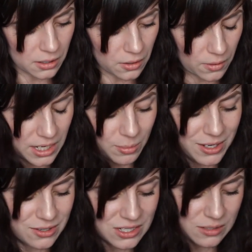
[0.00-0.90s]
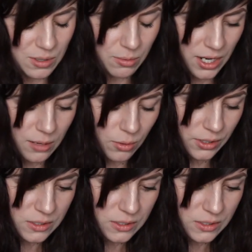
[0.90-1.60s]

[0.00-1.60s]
Oh, it appears to be breakable